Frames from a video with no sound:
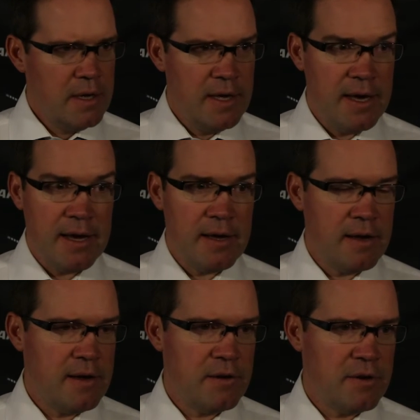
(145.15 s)
Yeah, I,
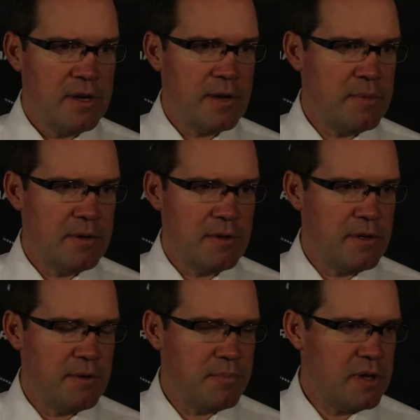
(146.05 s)
I agree. I mean,
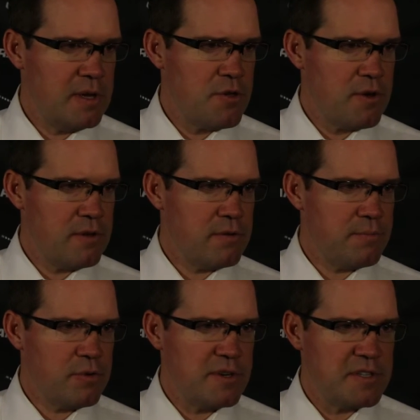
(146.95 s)
you play each other
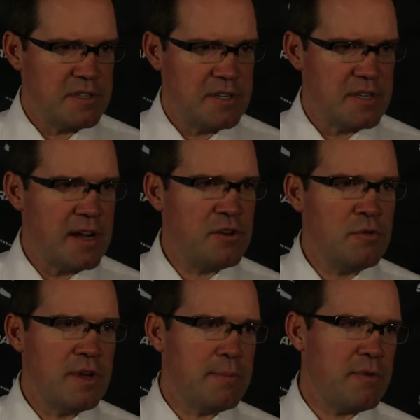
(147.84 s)
in preseason. I
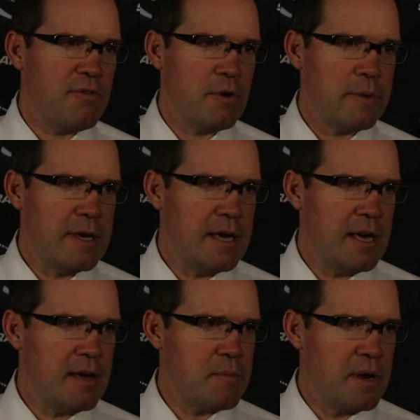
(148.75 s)
knew that before we
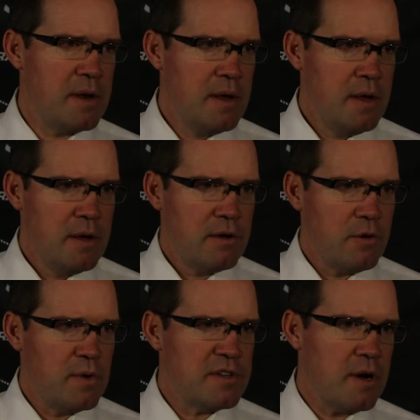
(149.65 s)
came, and you
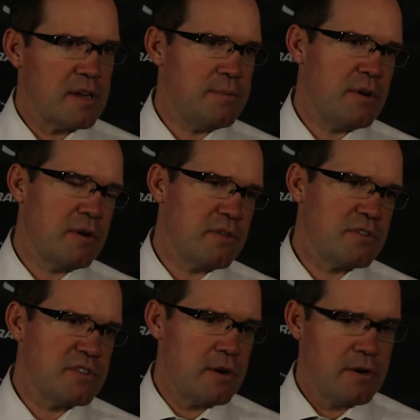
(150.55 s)
know, we talked about it at the
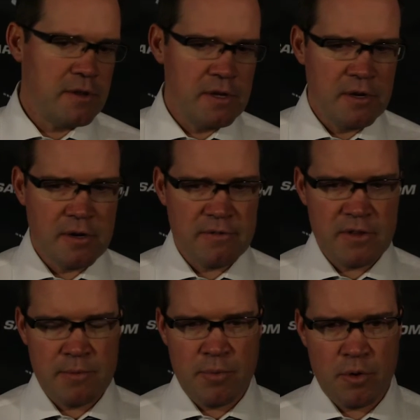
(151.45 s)
start of the year of
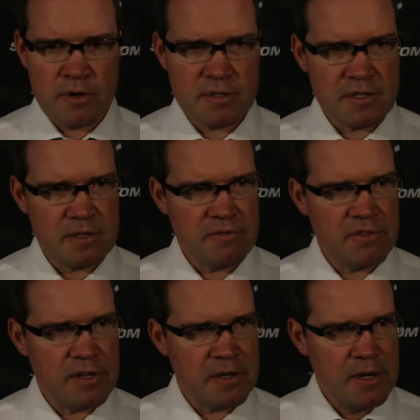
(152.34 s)
the importance of
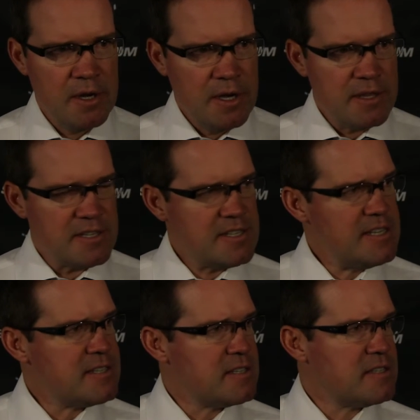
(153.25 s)
the, the
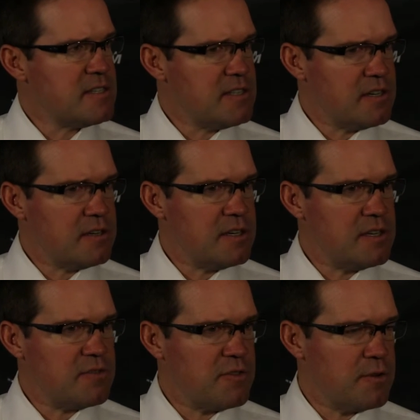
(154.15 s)
season
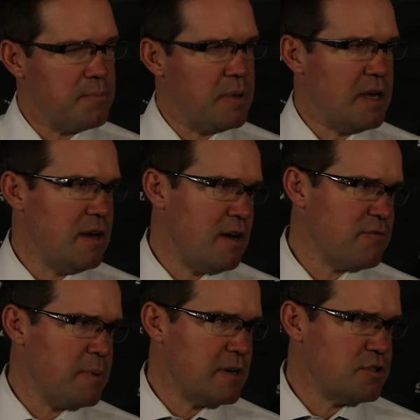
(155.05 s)
series for the
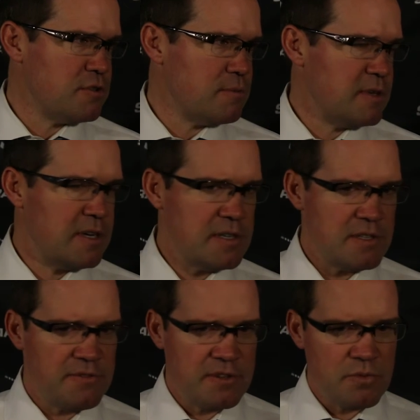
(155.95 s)
playoff picture
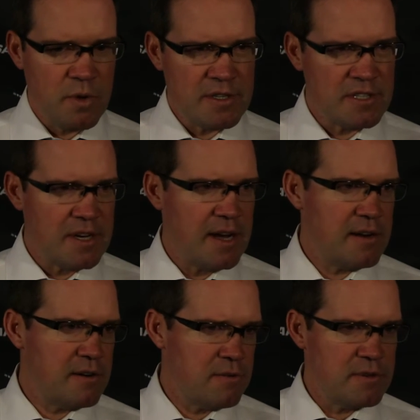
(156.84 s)
because if it's one
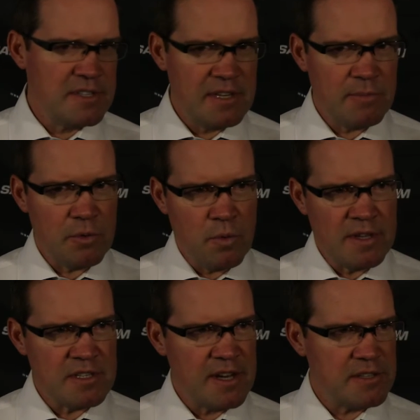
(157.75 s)
sided or the team that
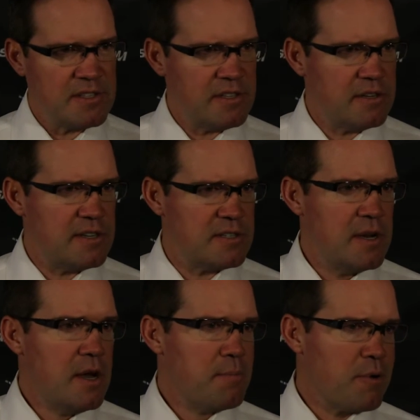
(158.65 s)
wins that series
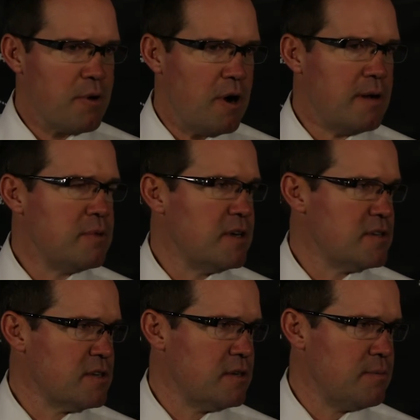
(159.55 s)
probably
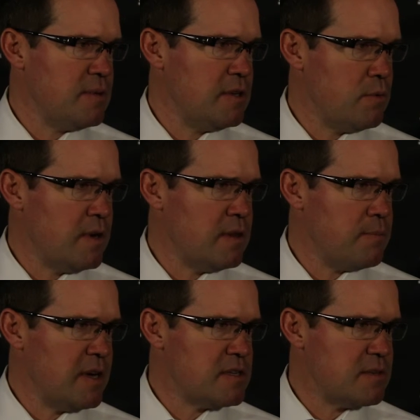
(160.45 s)
is going to be the one that
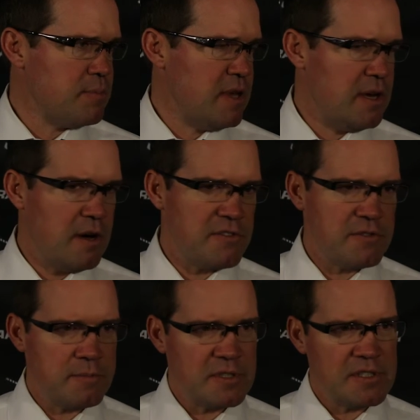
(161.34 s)
makes the playoffs
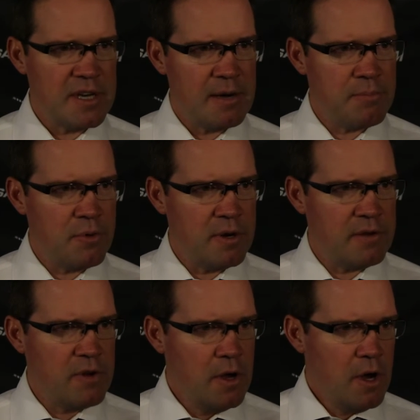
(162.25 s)
from a standpoint
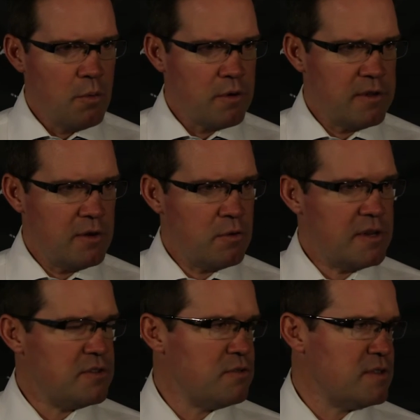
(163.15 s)
of we're the
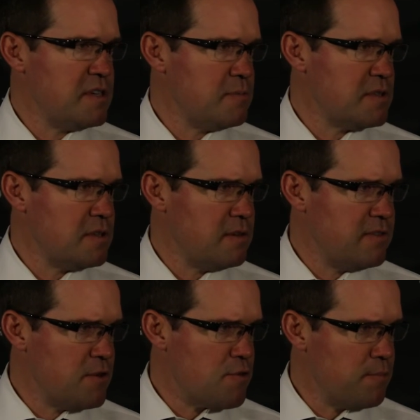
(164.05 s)
only two teams in the
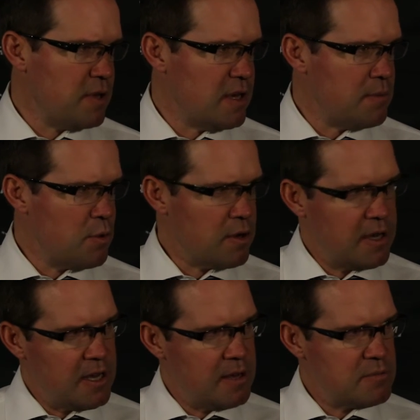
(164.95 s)
division playing more
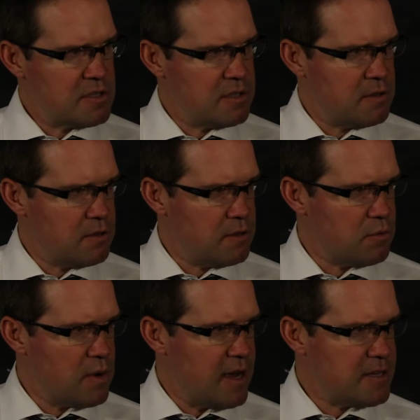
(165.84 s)
games than the, the
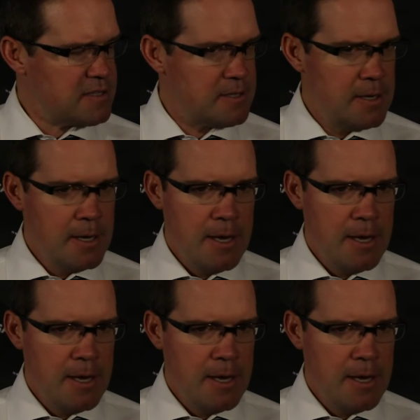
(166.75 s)
rest.